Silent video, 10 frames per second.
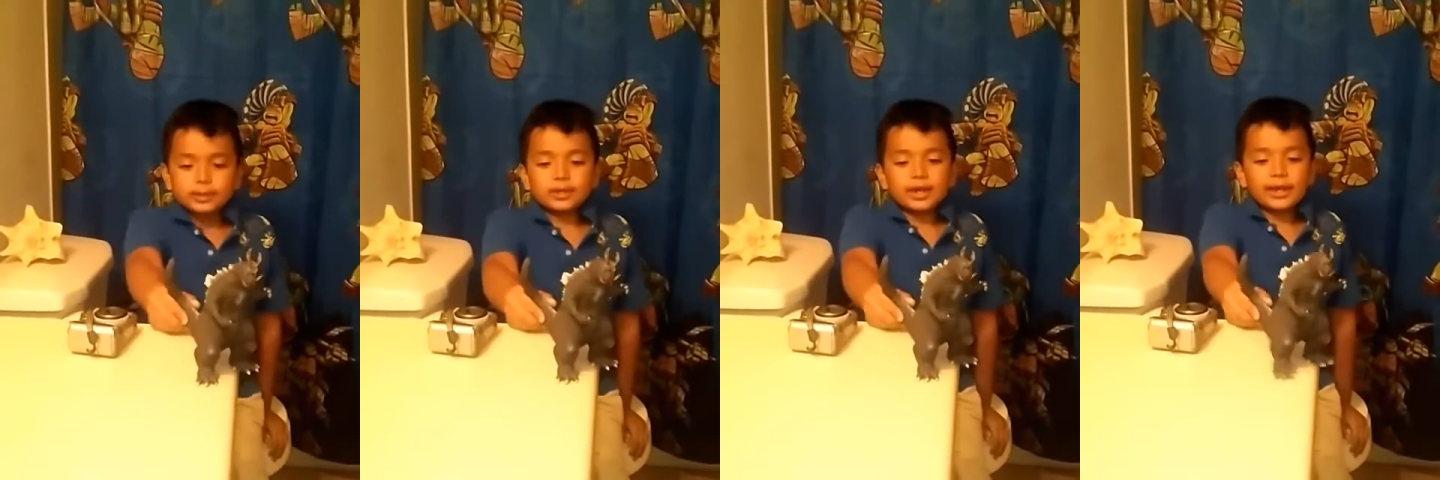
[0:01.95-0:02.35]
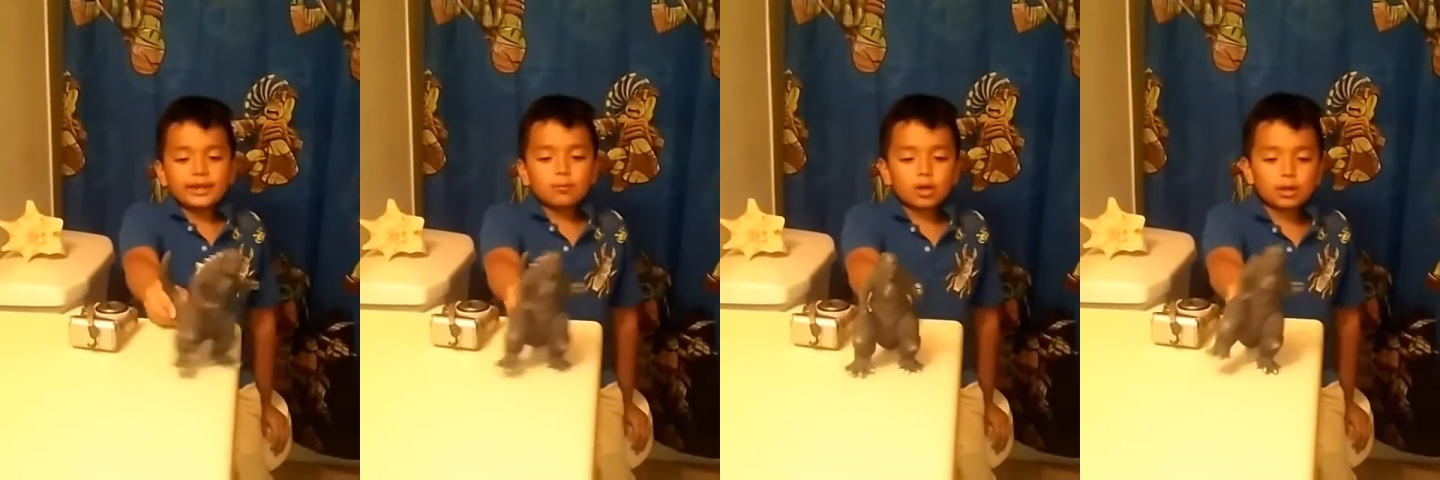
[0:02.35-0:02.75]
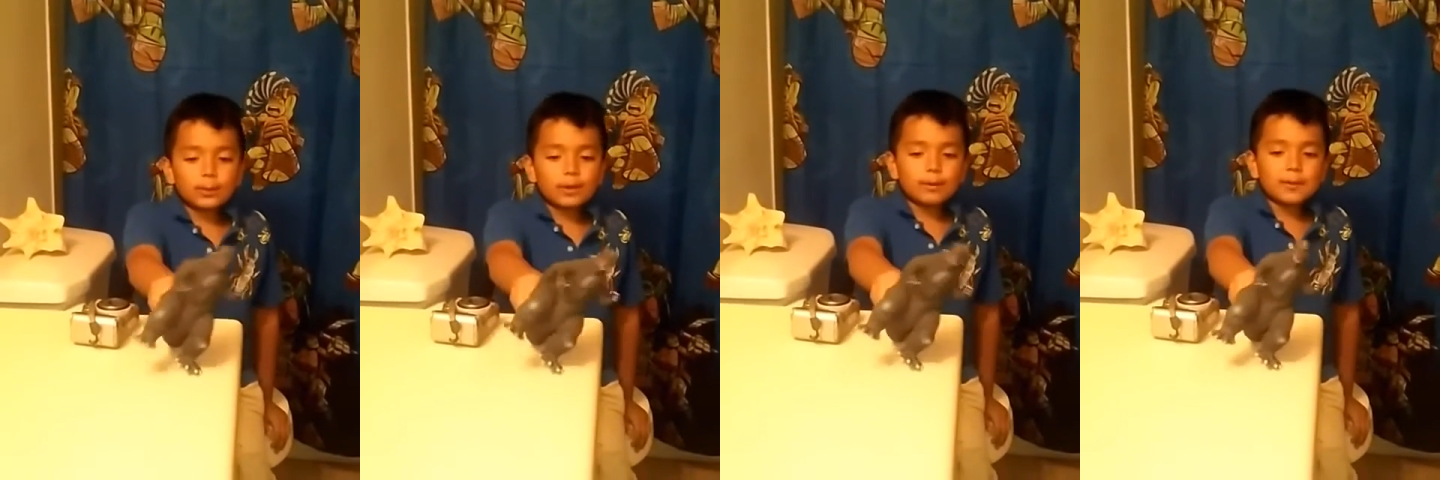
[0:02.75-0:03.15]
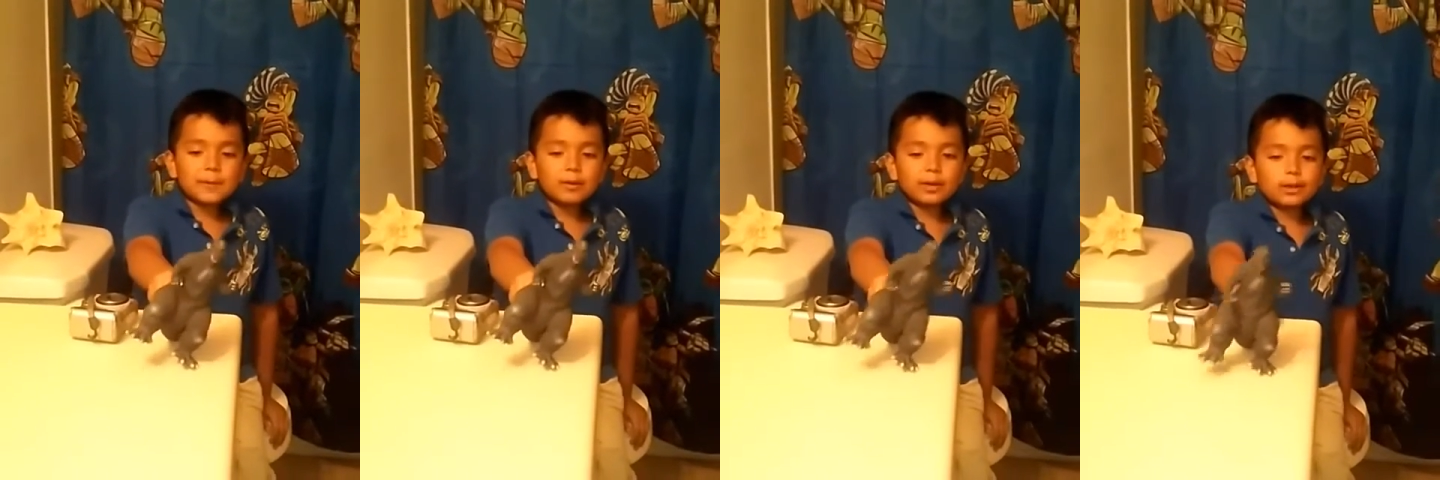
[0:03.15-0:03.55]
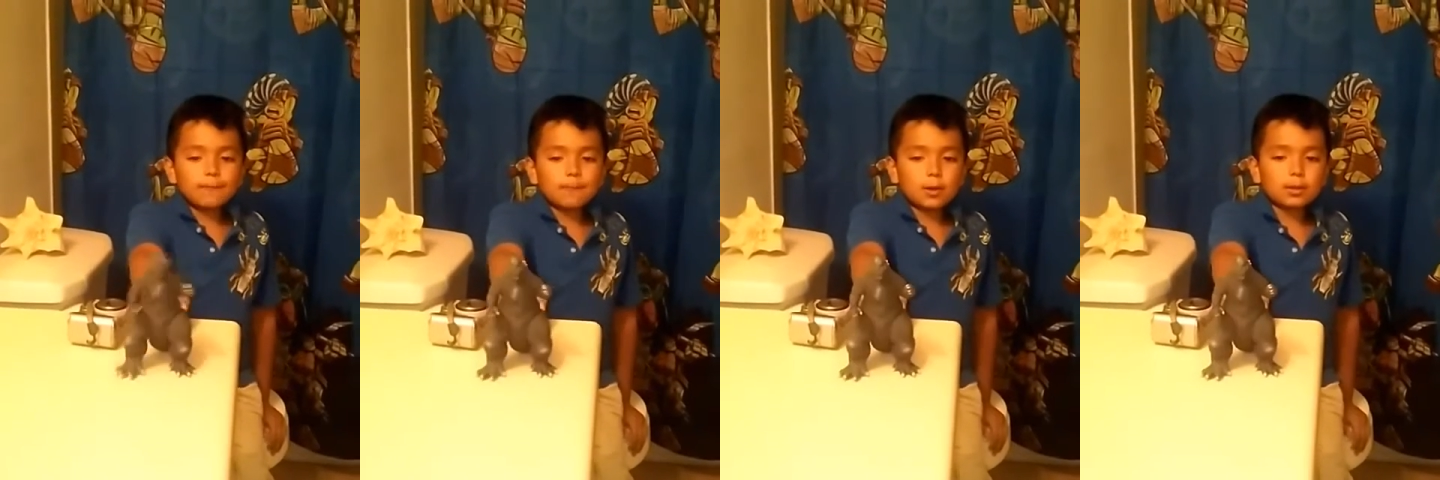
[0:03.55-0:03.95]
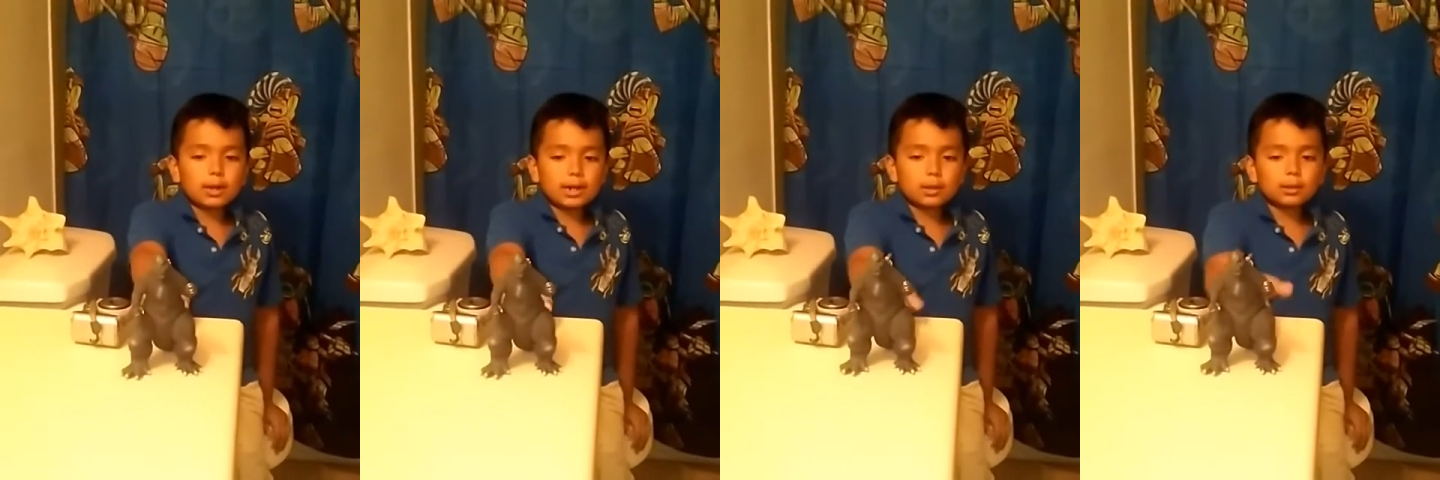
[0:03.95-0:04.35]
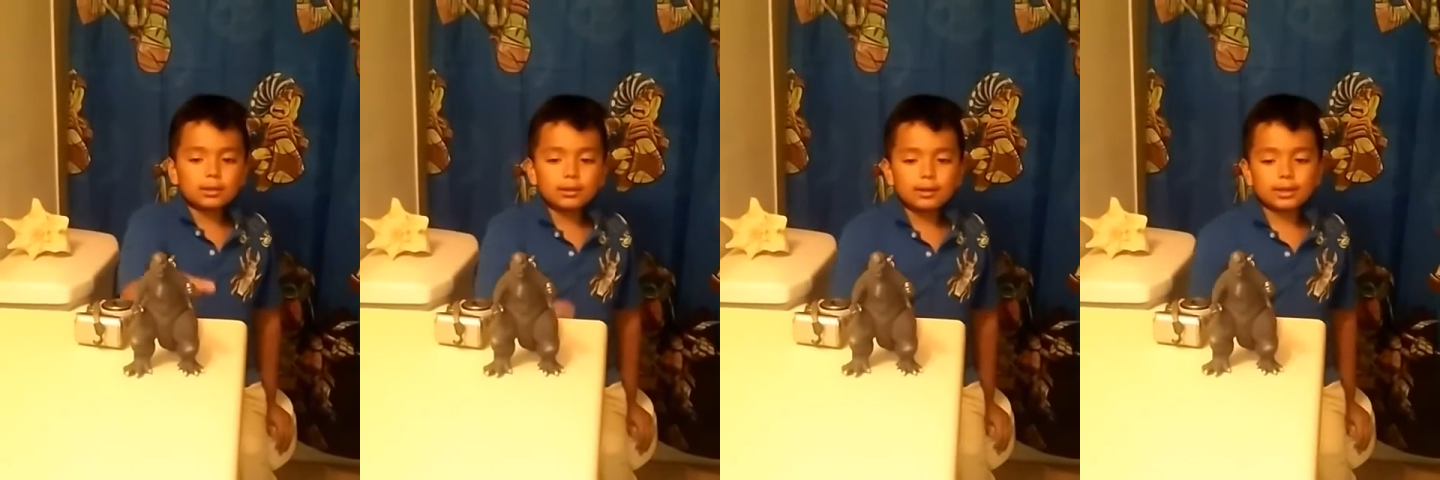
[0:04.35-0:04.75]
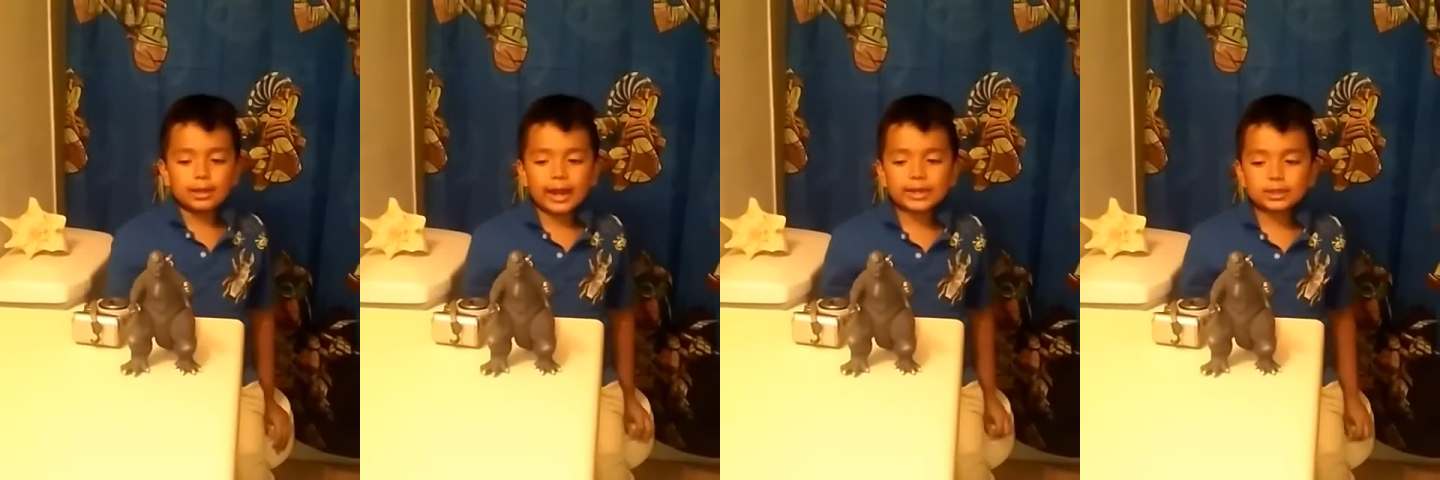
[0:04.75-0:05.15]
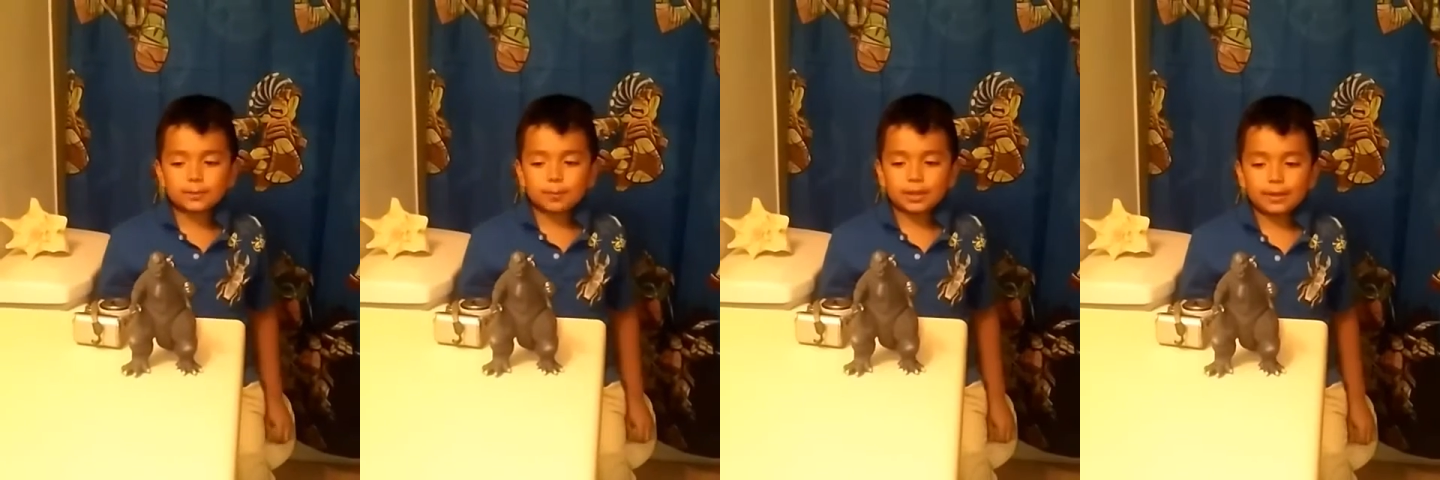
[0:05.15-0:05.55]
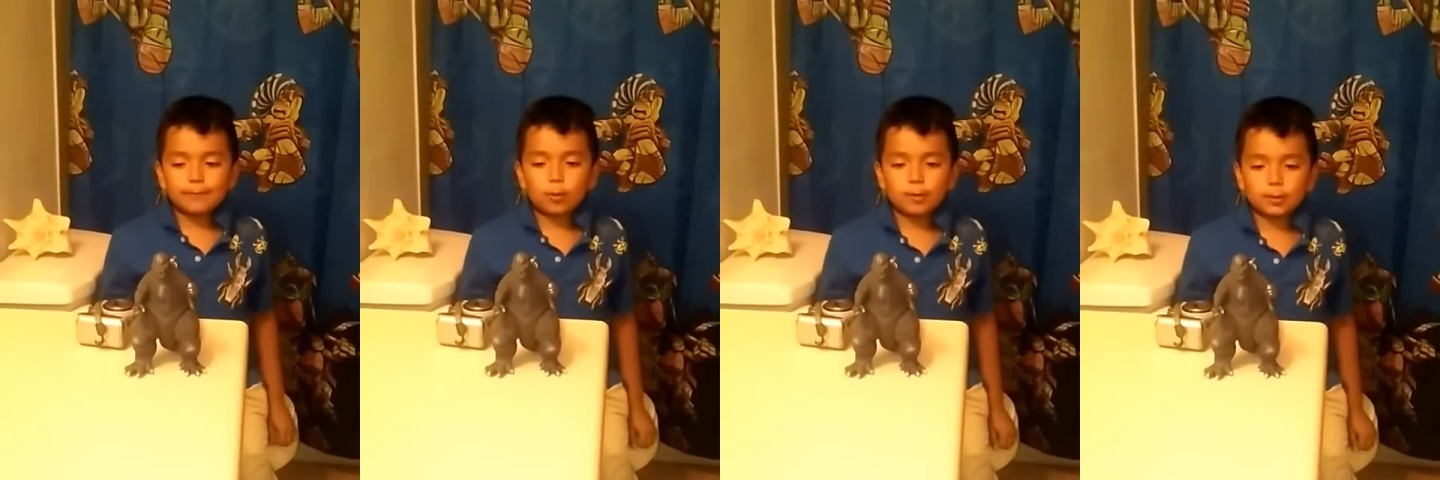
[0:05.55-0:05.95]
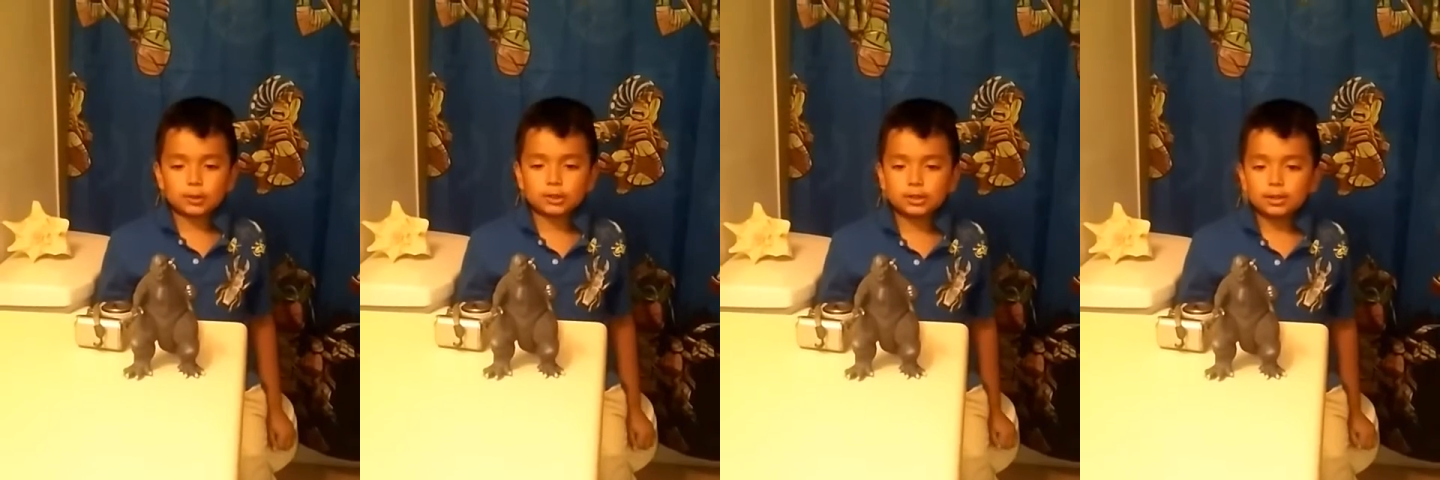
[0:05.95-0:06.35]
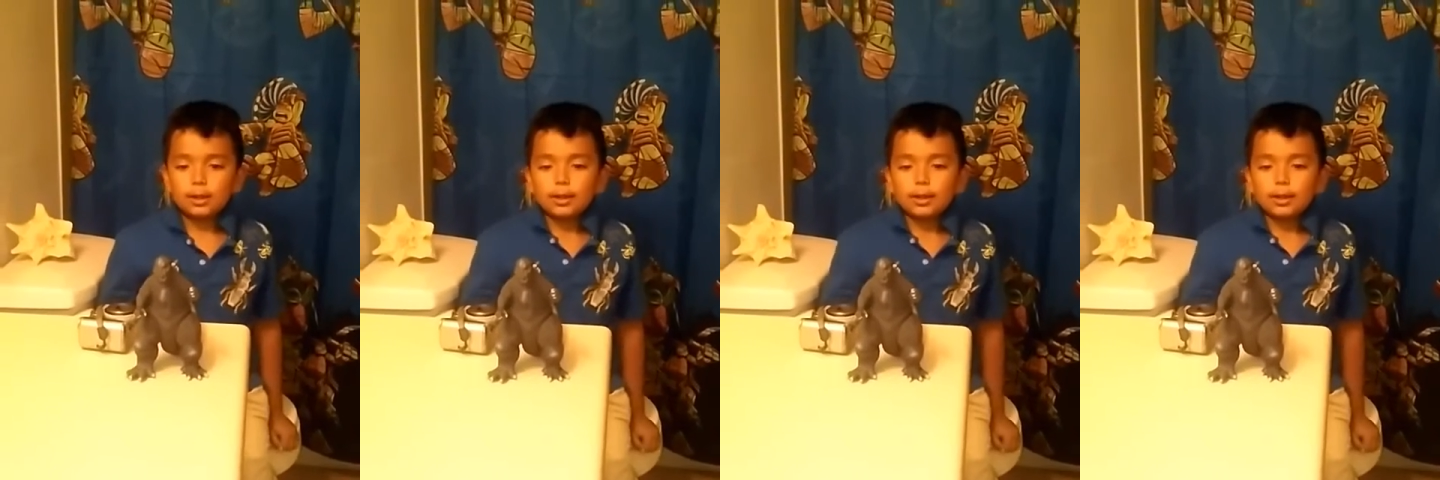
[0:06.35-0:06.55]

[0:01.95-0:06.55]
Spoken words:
Today we're going to be reviewing the first Godzilla, the 1954 version.